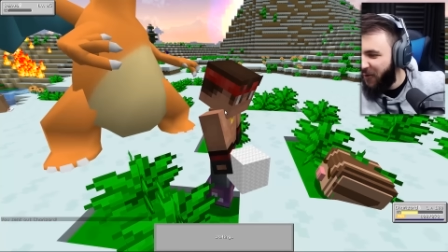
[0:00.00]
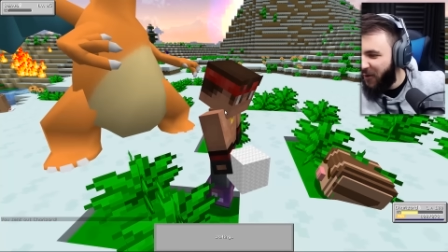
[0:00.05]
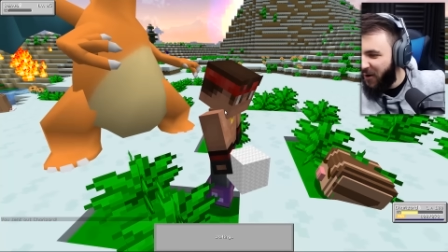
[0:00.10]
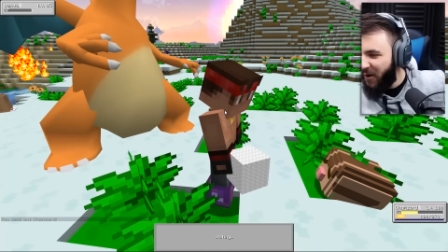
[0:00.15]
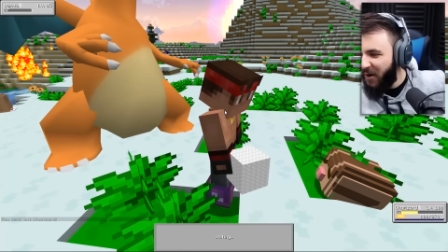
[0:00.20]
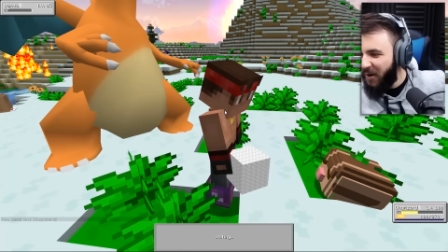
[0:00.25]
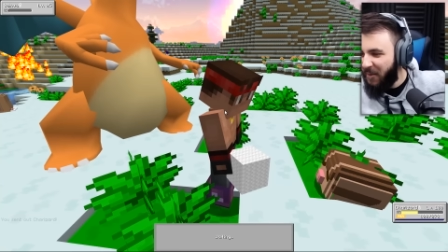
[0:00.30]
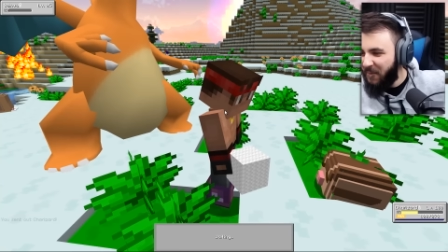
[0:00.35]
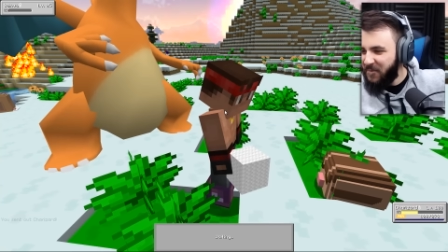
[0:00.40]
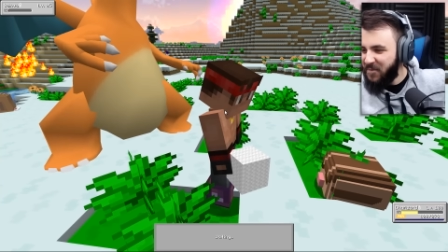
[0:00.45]

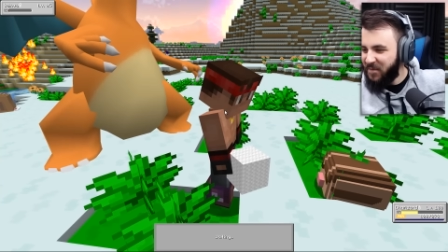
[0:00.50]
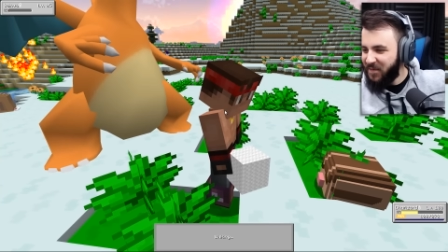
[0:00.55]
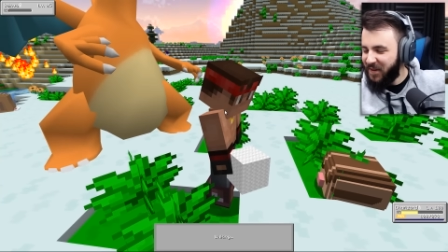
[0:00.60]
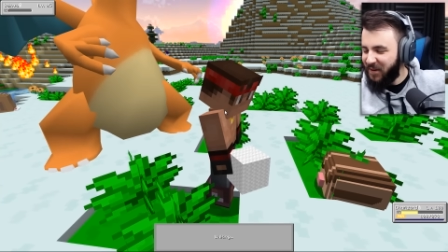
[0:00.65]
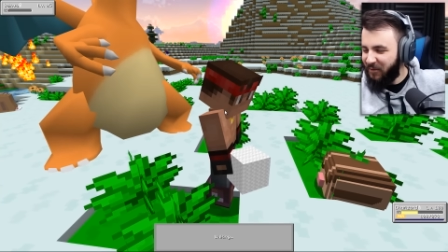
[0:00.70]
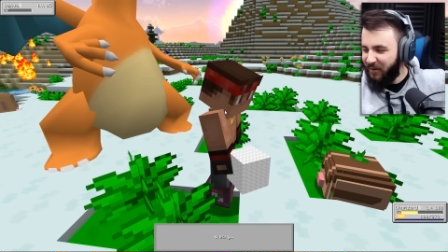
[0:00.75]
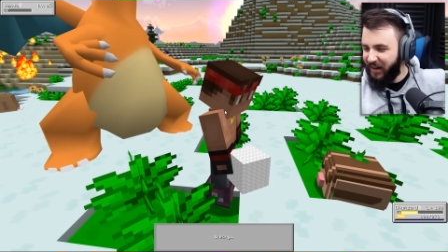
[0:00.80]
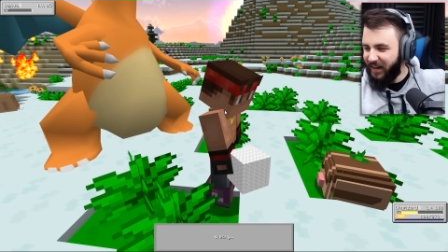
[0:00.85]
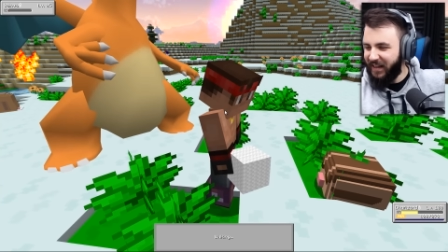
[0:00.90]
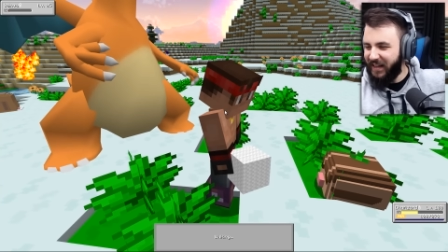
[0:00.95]
for.
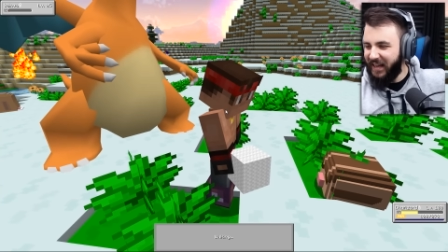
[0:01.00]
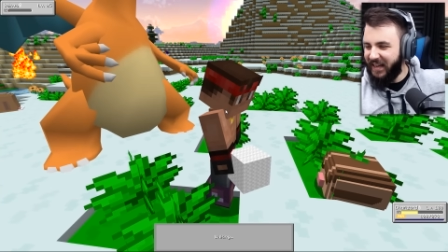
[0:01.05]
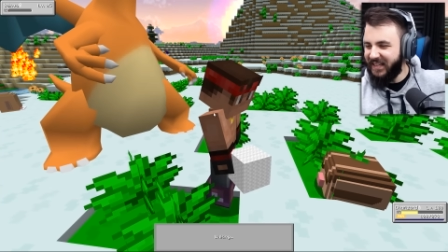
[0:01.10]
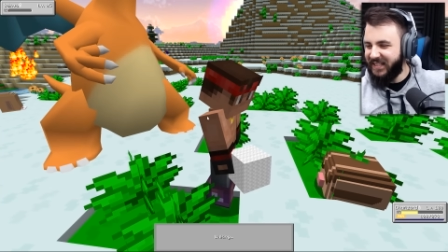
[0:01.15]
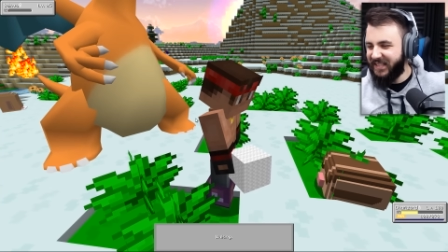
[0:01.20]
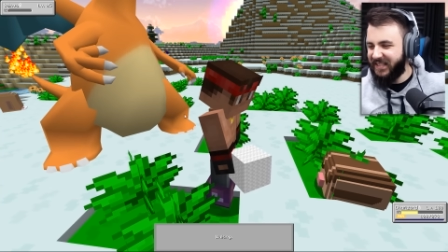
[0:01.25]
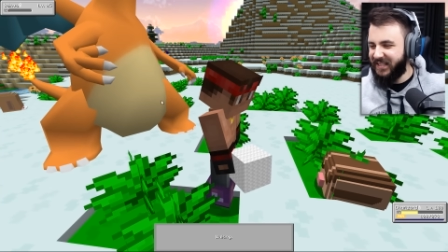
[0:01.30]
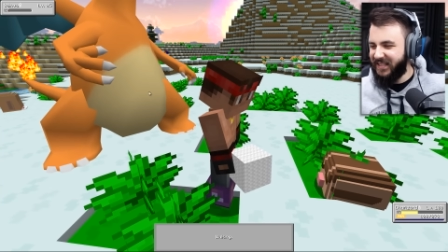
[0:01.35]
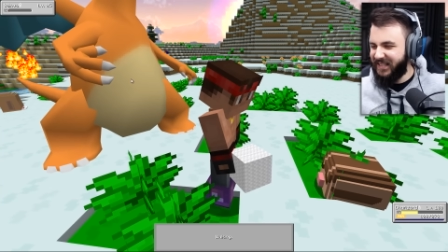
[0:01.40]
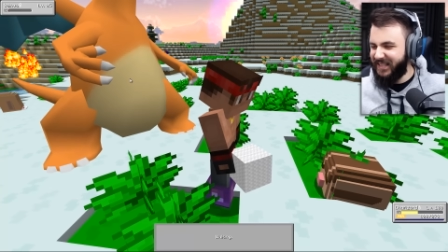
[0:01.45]
One of
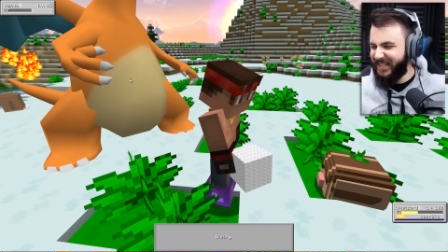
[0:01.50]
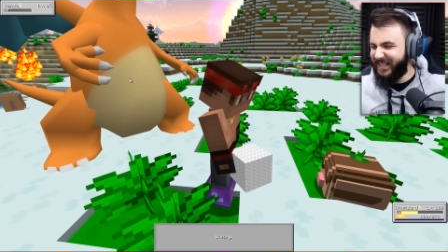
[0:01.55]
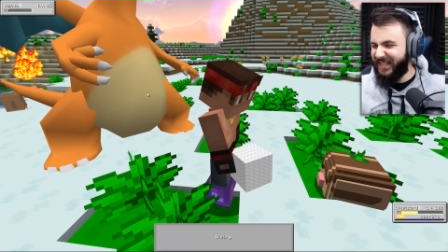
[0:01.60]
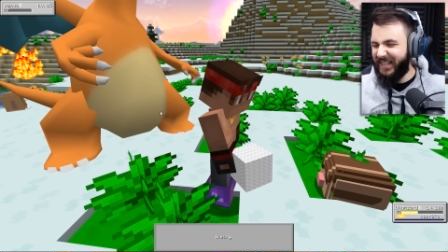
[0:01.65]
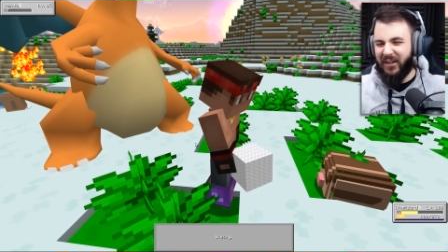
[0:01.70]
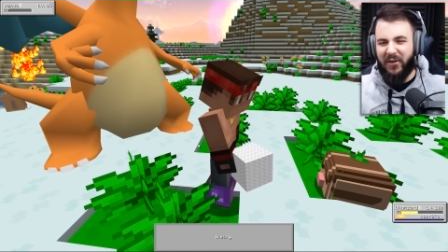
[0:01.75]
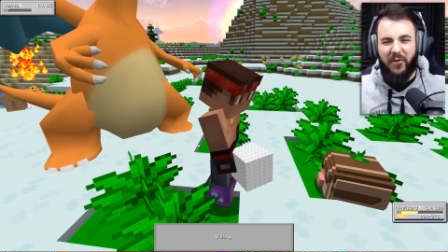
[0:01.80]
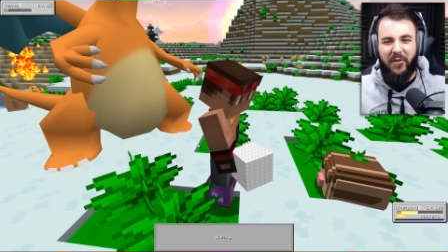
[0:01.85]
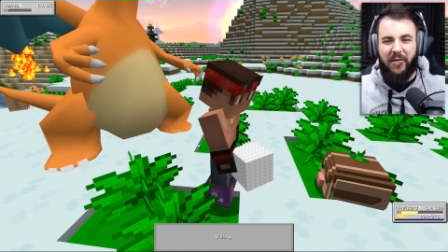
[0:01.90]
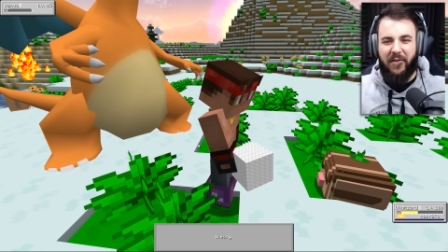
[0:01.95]
these
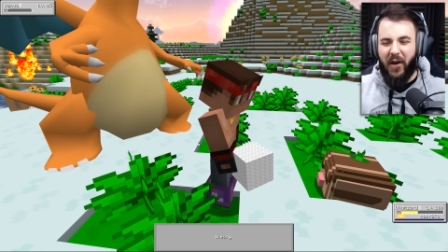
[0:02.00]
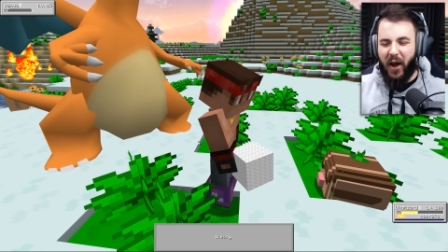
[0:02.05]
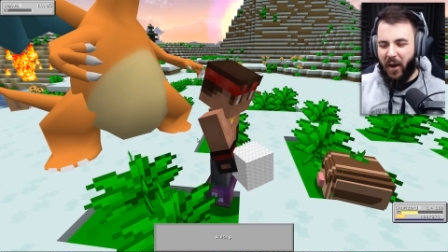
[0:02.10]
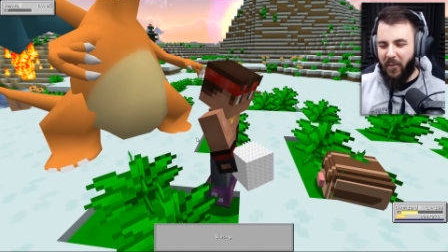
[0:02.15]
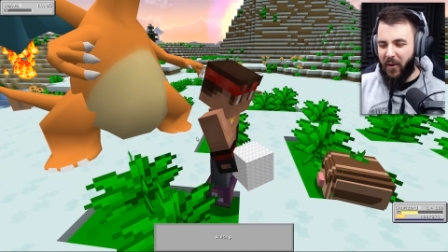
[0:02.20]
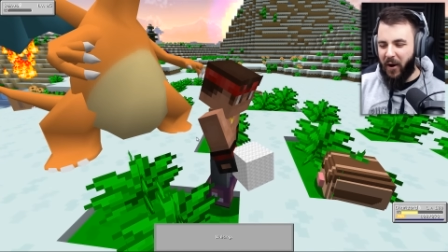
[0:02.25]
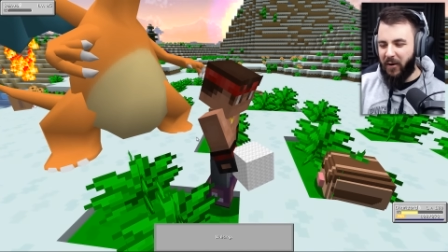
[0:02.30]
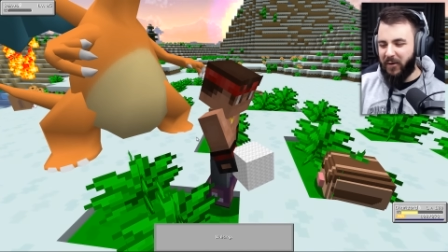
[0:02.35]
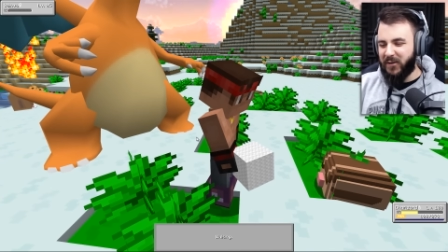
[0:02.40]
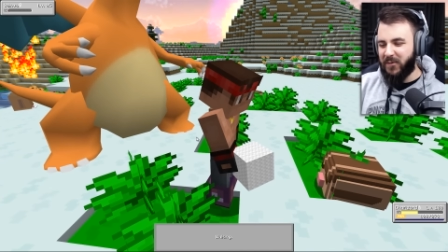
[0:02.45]
little
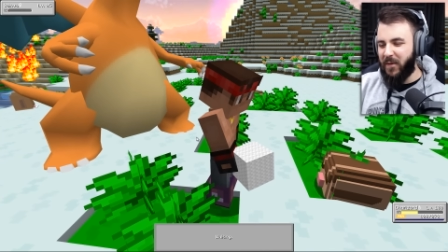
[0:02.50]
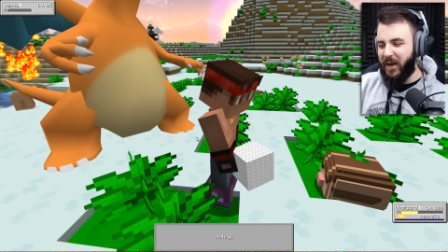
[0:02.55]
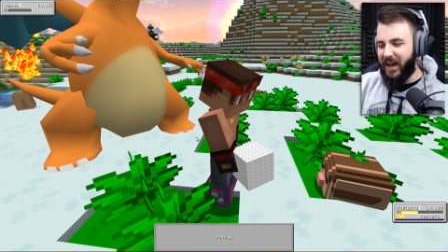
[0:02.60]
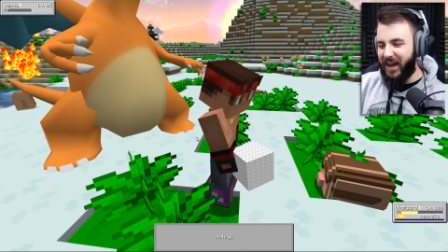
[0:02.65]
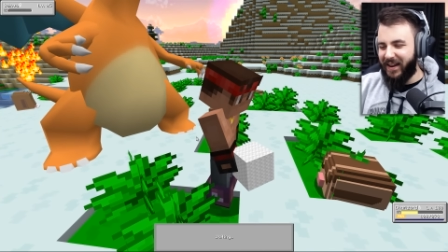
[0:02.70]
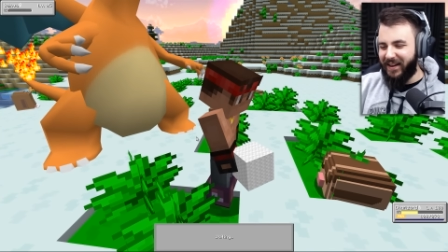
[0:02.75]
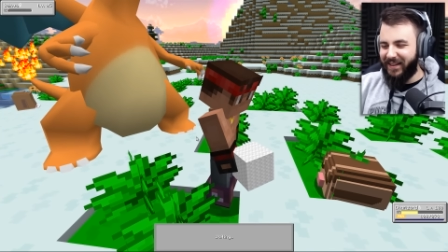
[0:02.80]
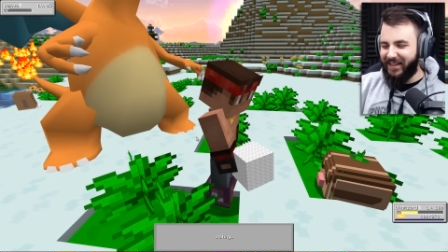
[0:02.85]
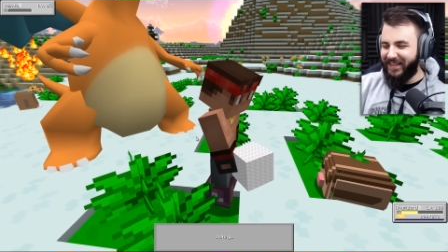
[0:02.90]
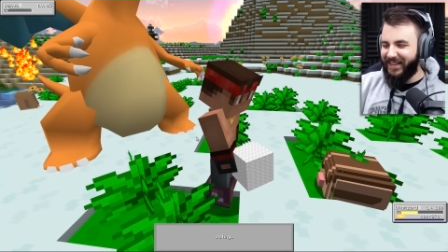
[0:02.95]
furballs,
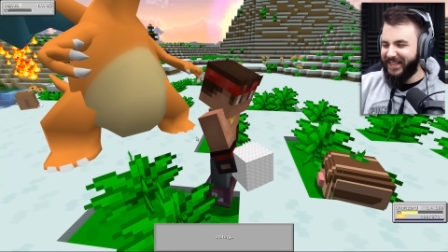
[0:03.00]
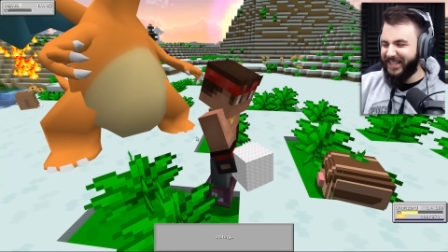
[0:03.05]
man.